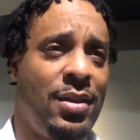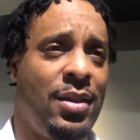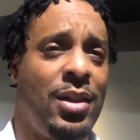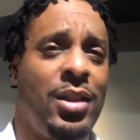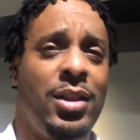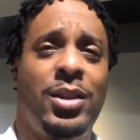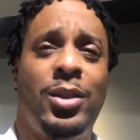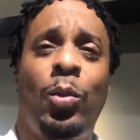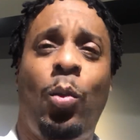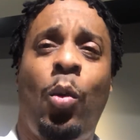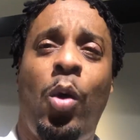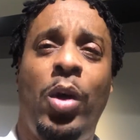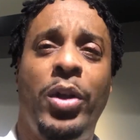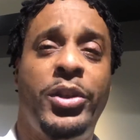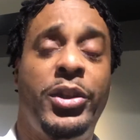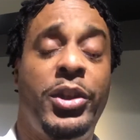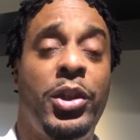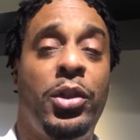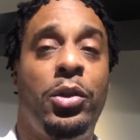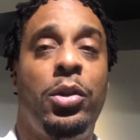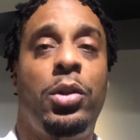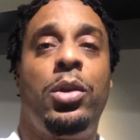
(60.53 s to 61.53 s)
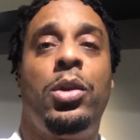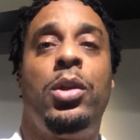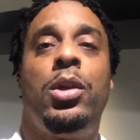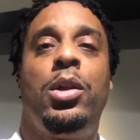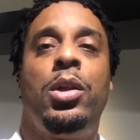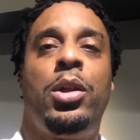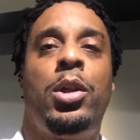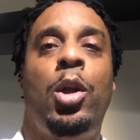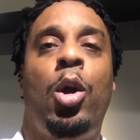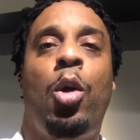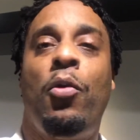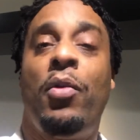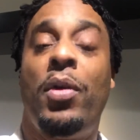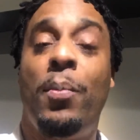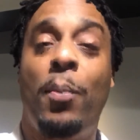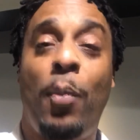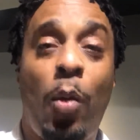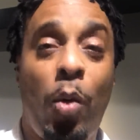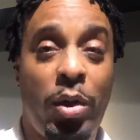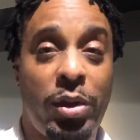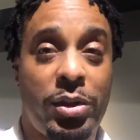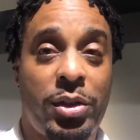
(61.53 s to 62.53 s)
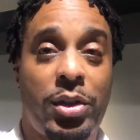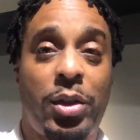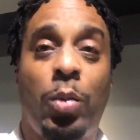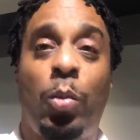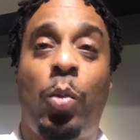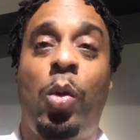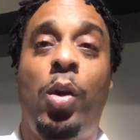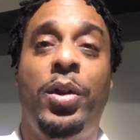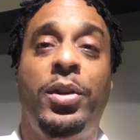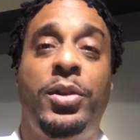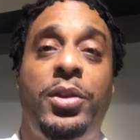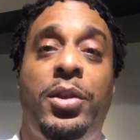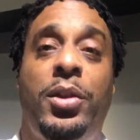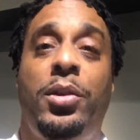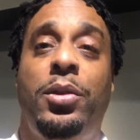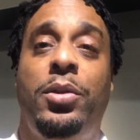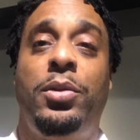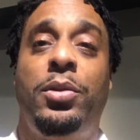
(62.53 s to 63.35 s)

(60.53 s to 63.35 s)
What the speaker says: towards you, no remorse towards you.